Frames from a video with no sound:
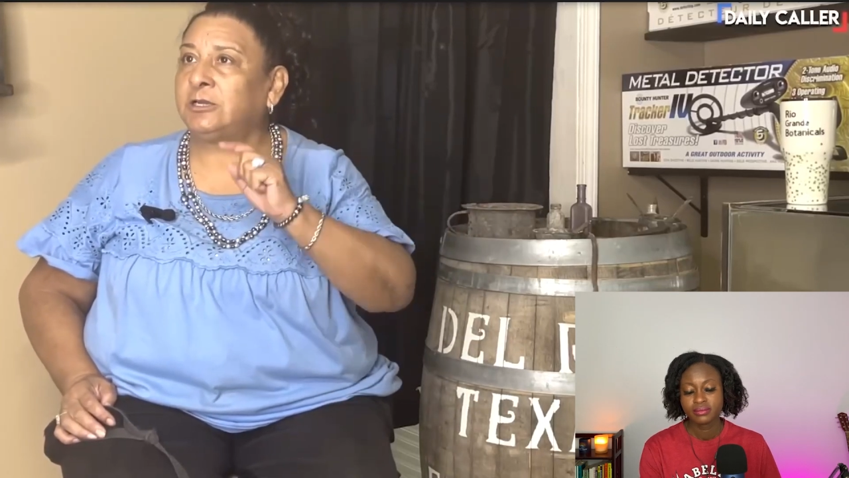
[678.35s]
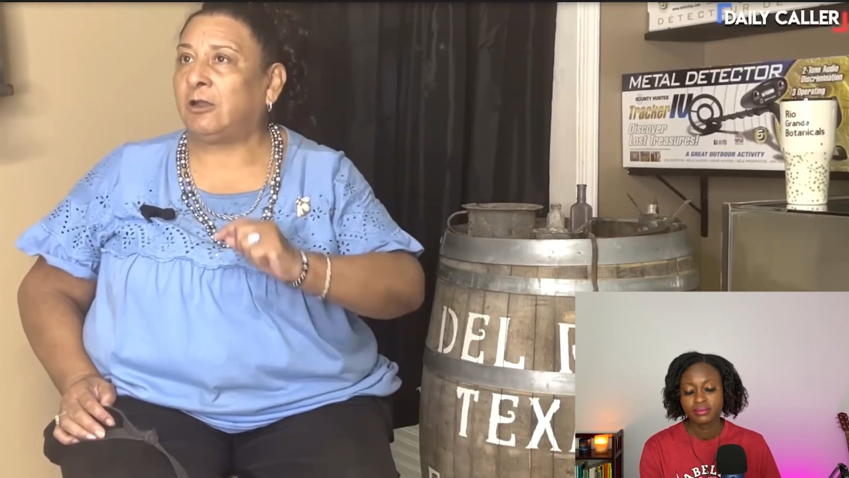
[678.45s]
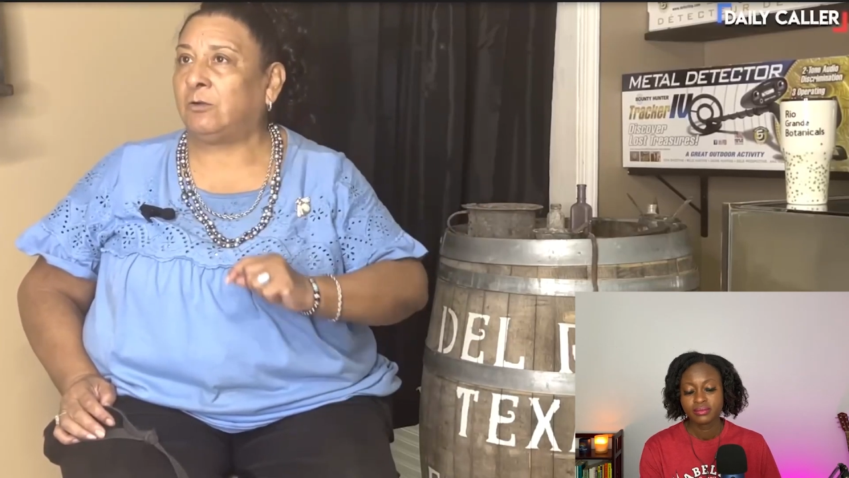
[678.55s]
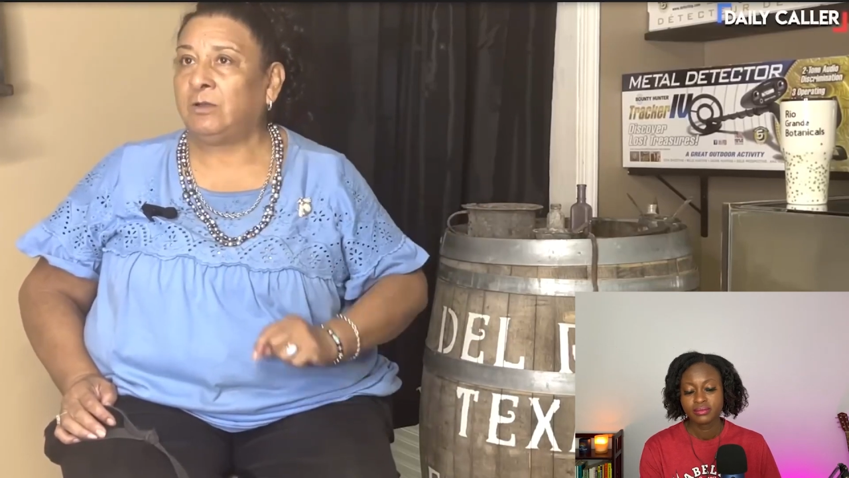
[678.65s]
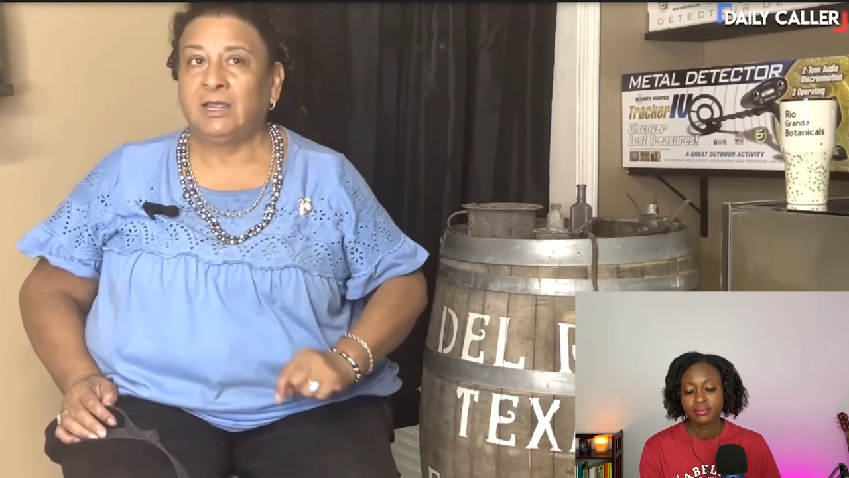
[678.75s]

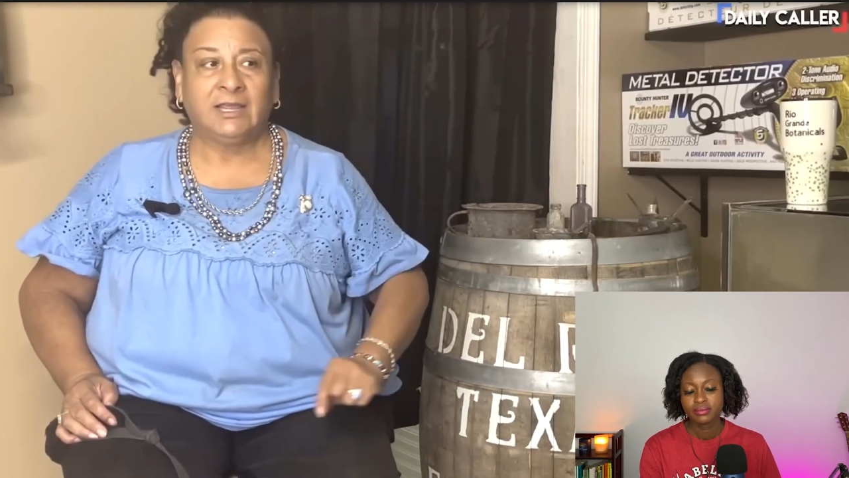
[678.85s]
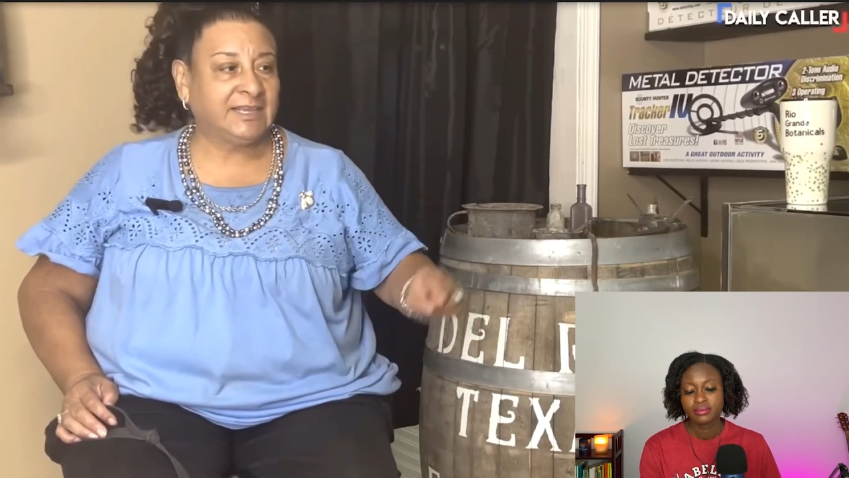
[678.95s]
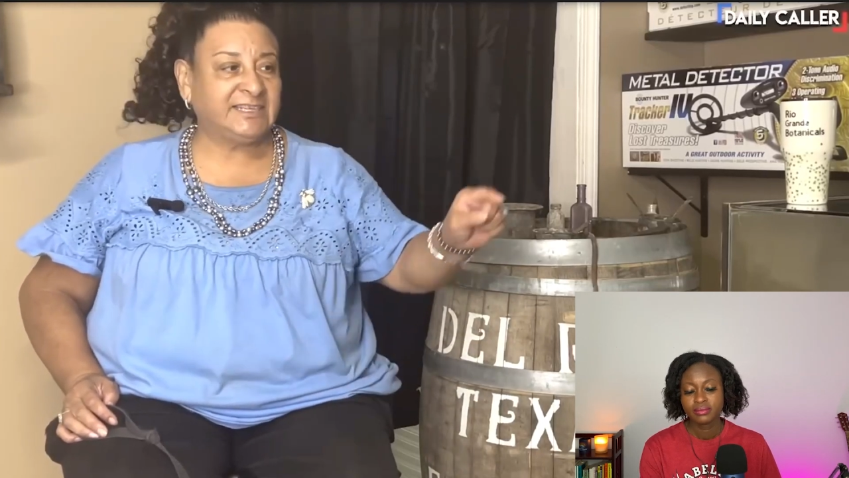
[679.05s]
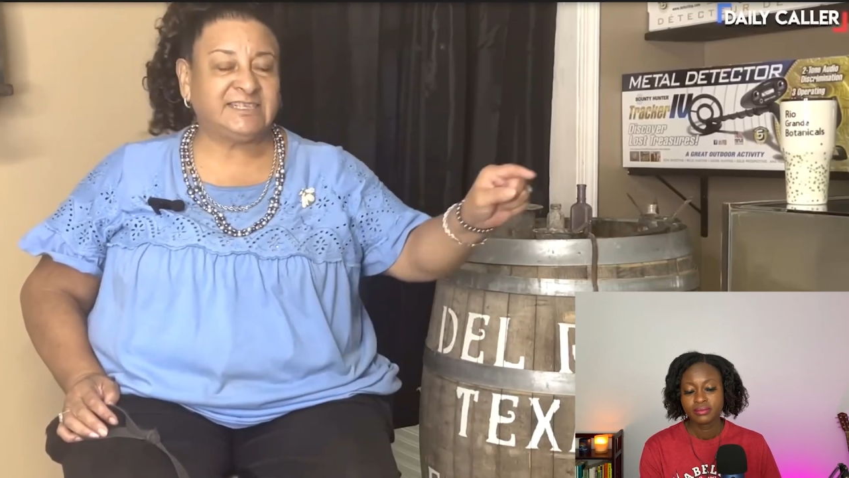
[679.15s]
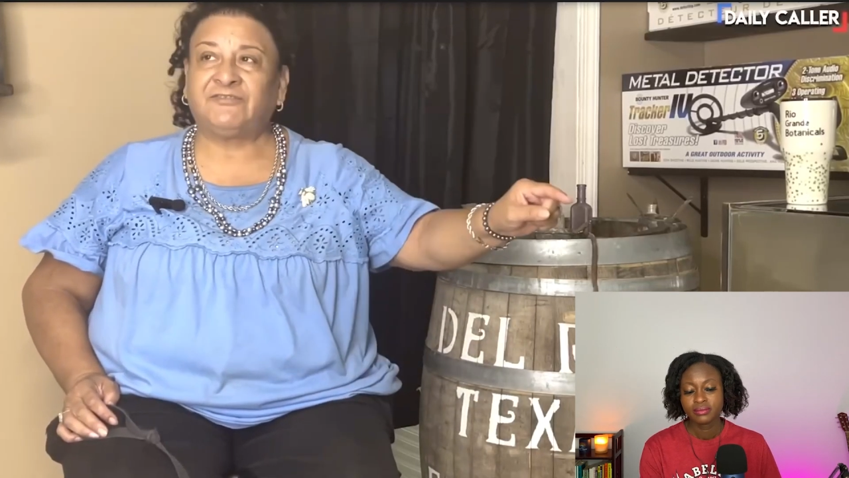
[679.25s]
No,
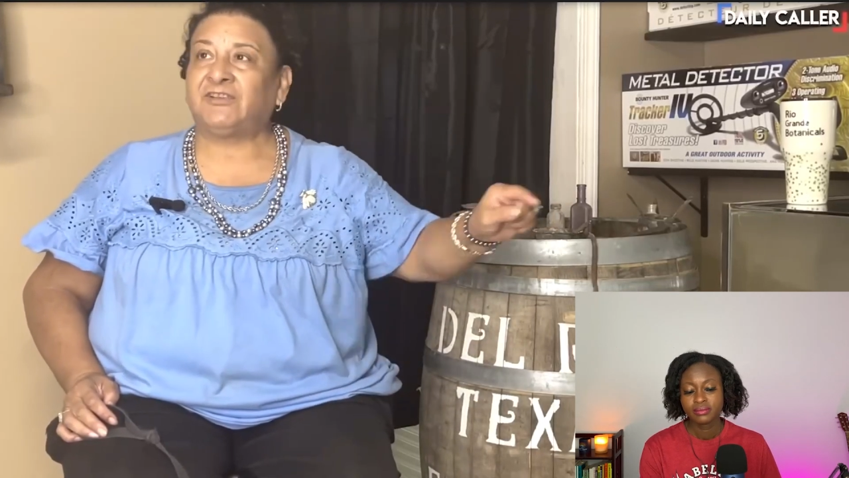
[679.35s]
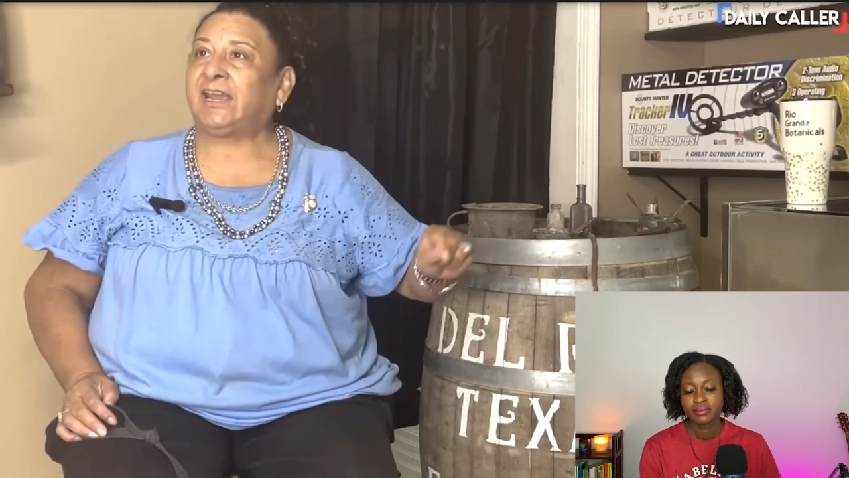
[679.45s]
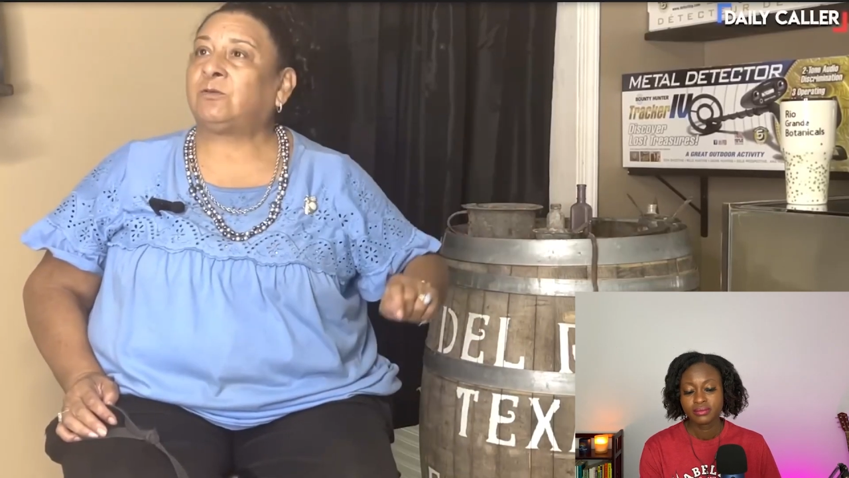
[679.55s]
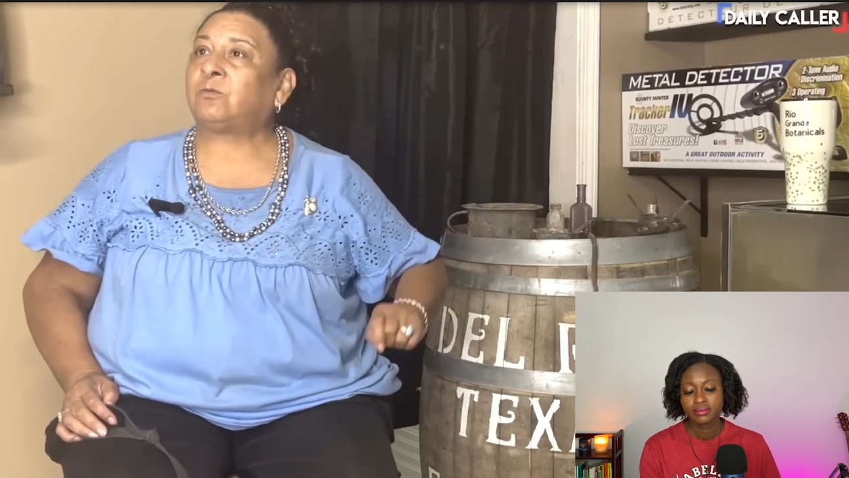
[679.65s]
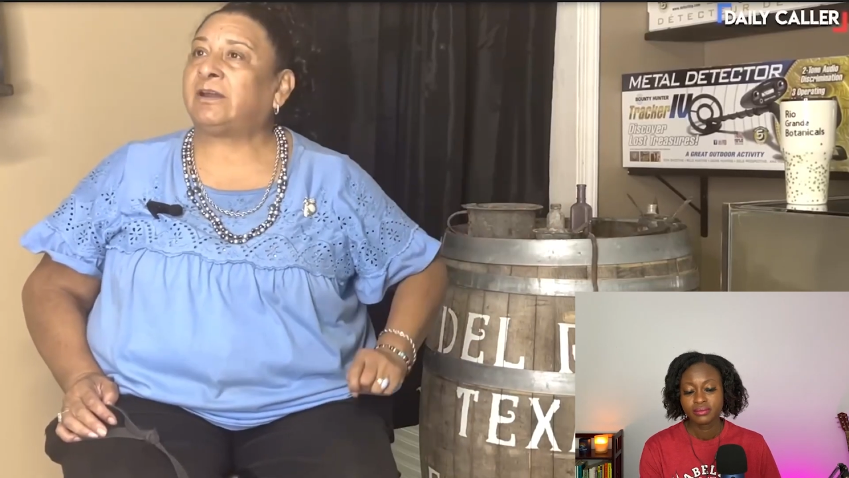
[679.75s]
they
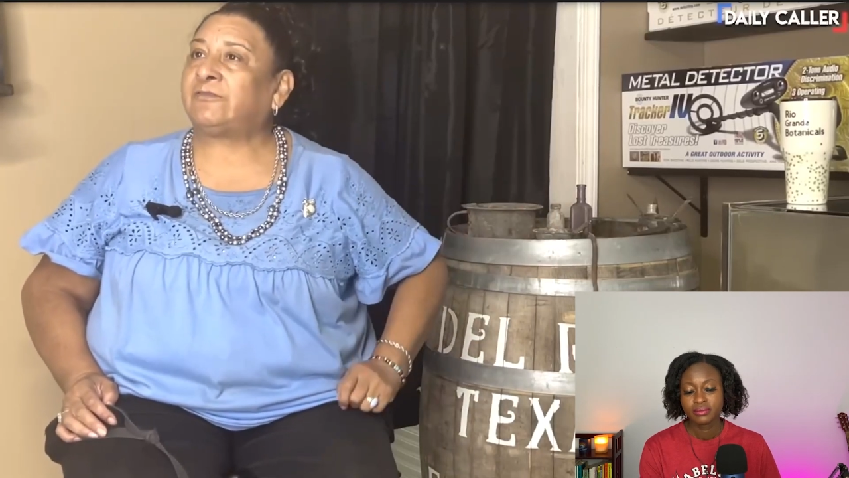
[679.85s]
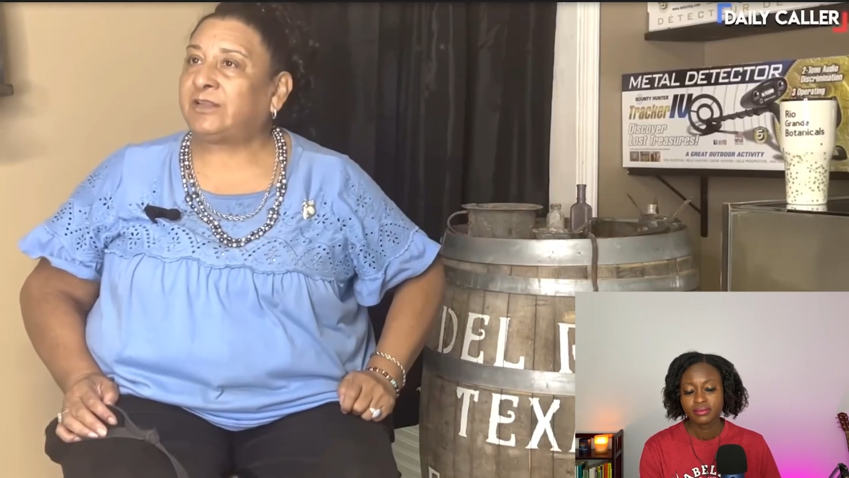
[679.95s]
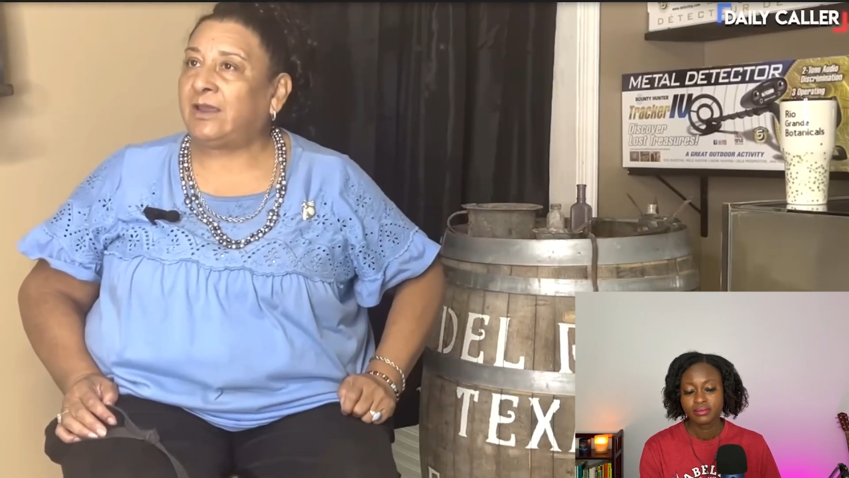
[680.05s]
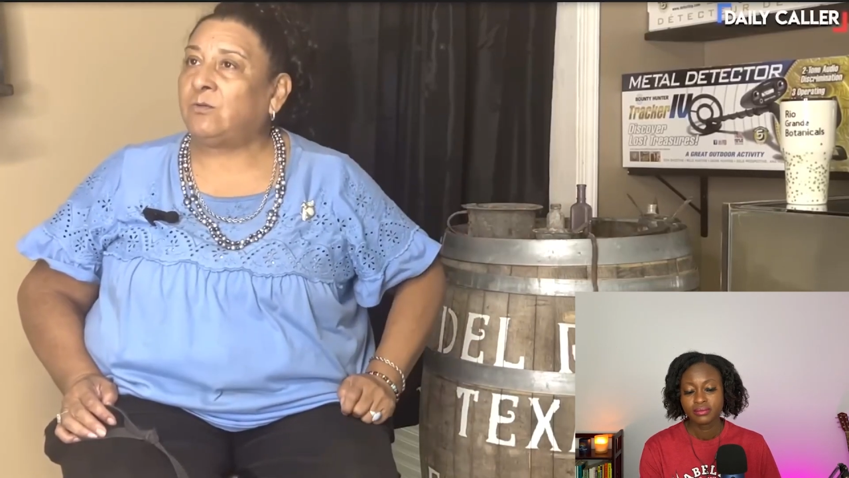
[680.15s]
defecate wherever they